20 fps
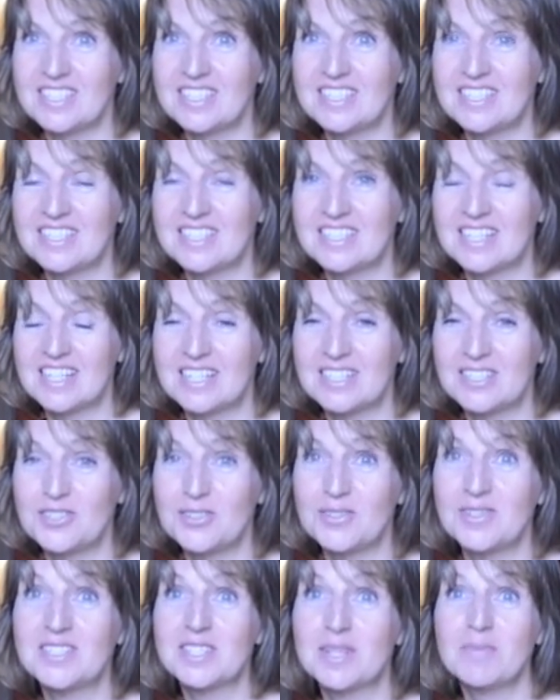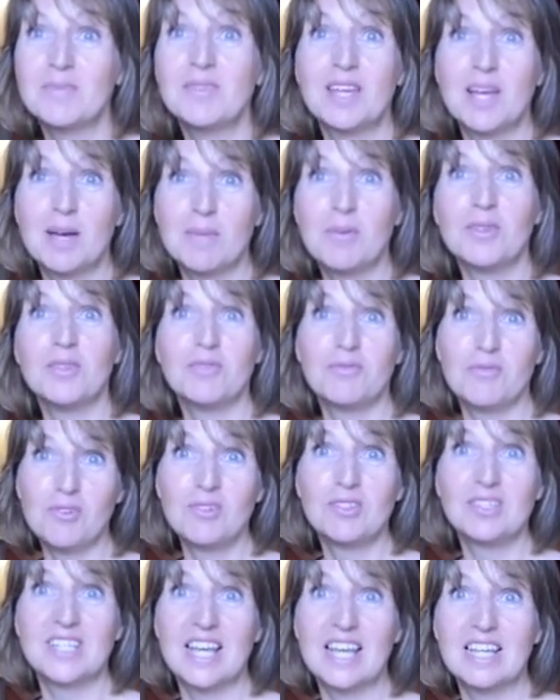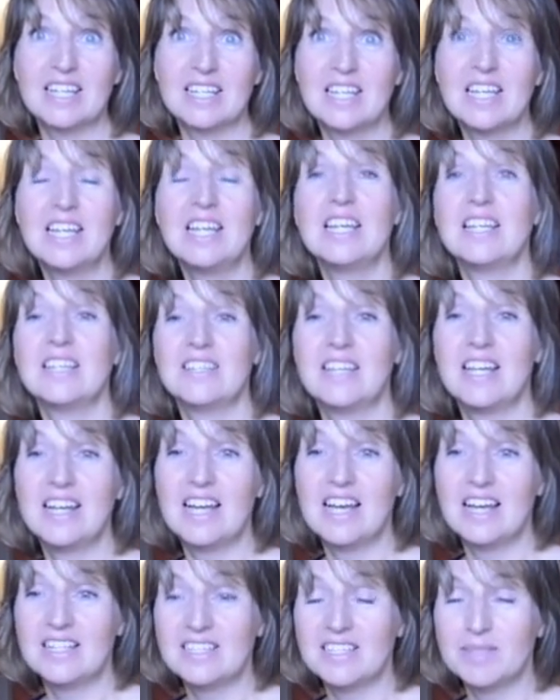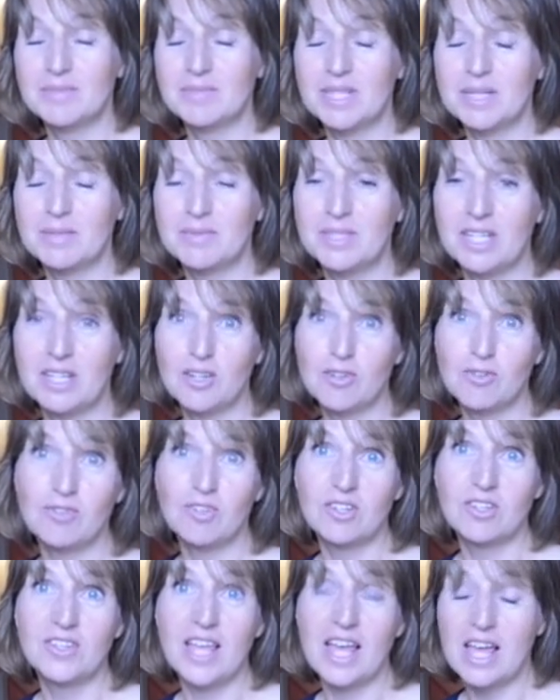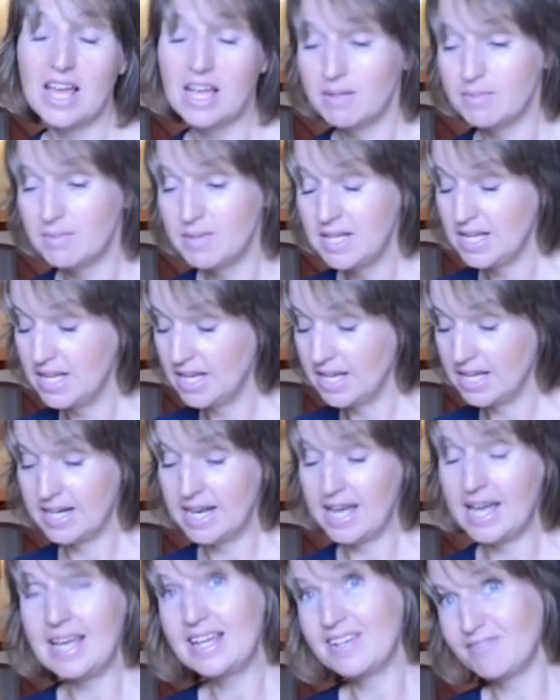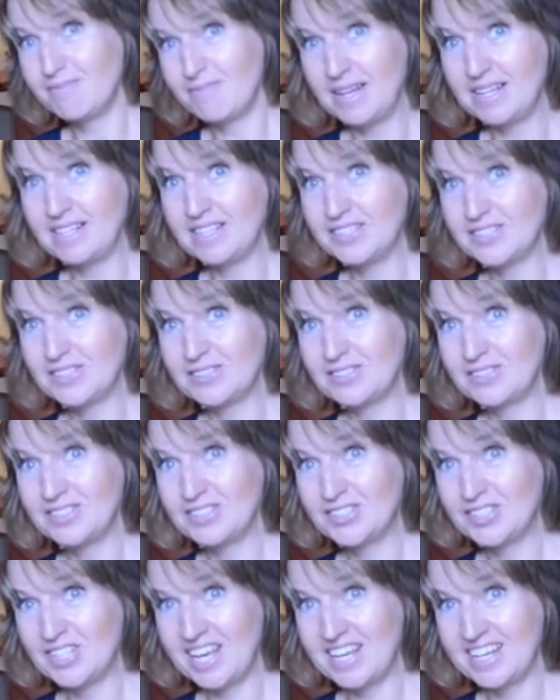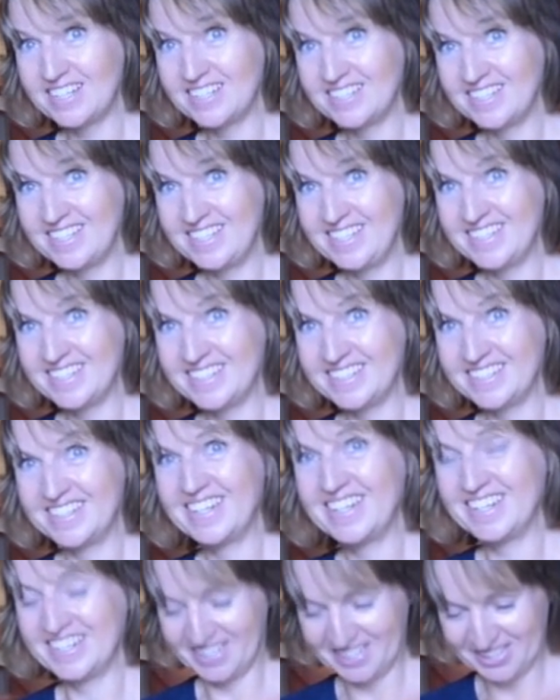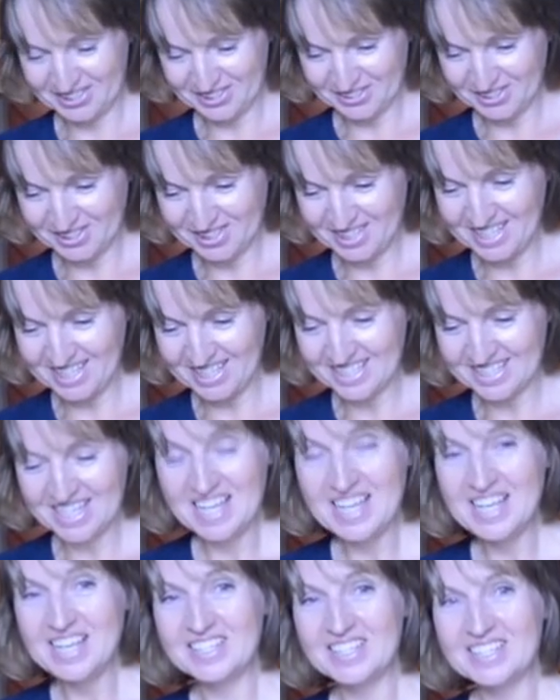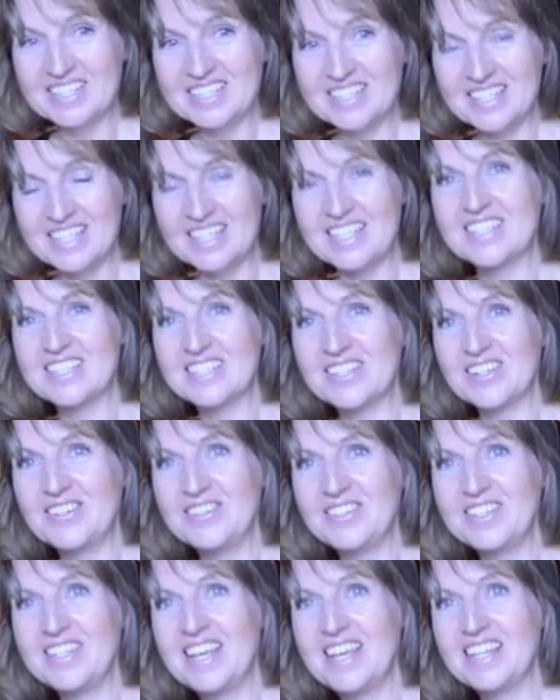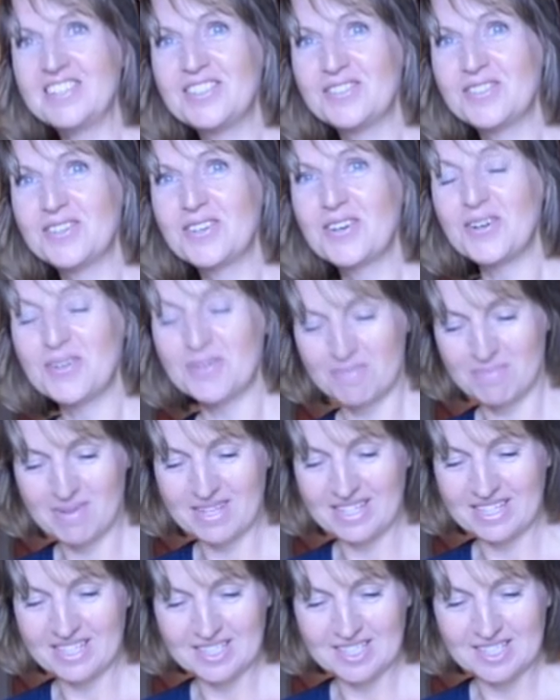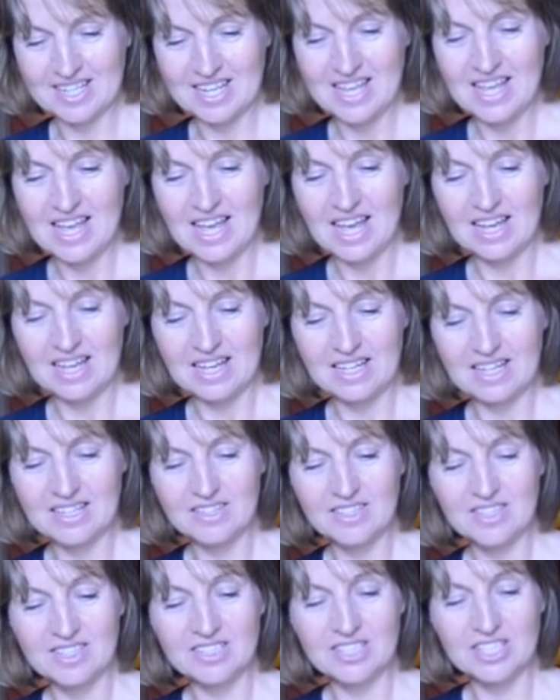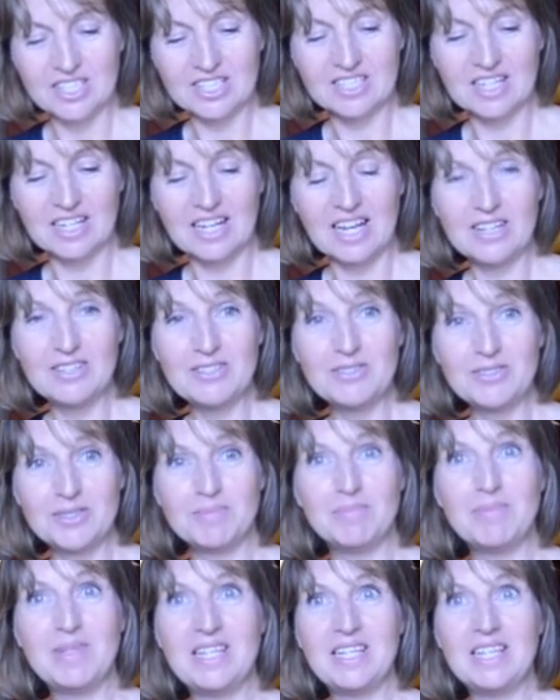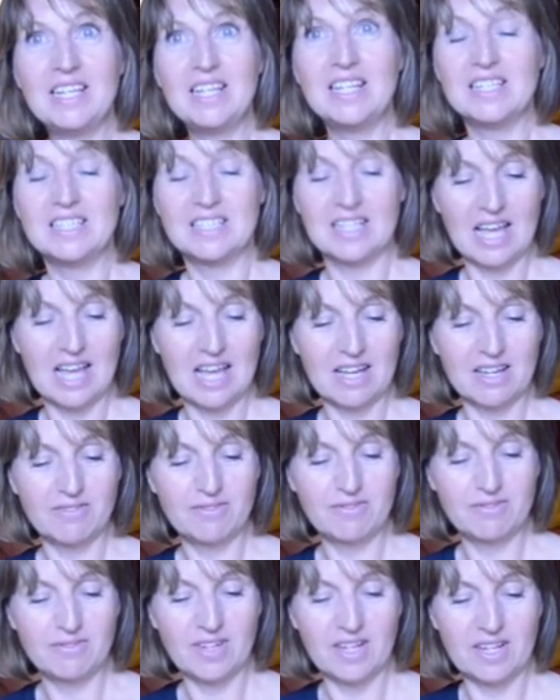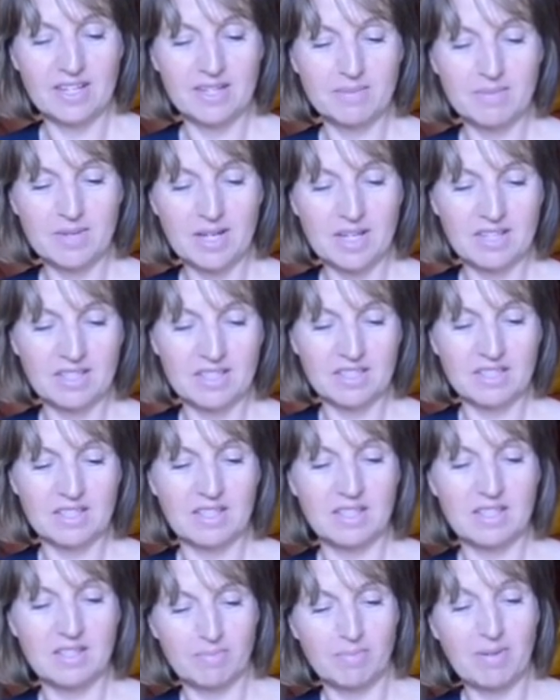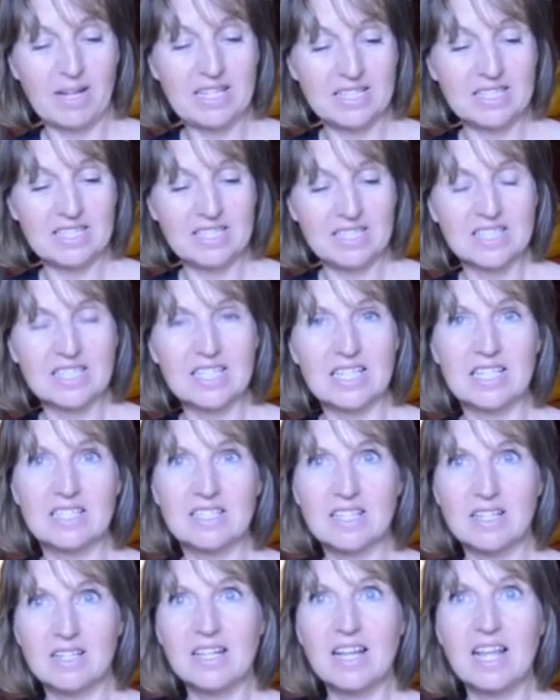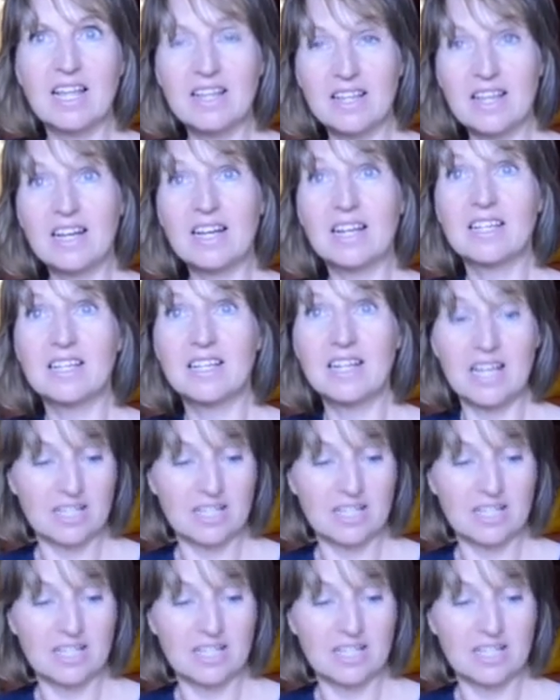is uh, doing something up on the foredeck, then I sometimes take over on the helm. And I have my little chair here, a little seat that sits on the edge of the cockpit, uh, that just allows me to have um, a place to sit, and I, and then I can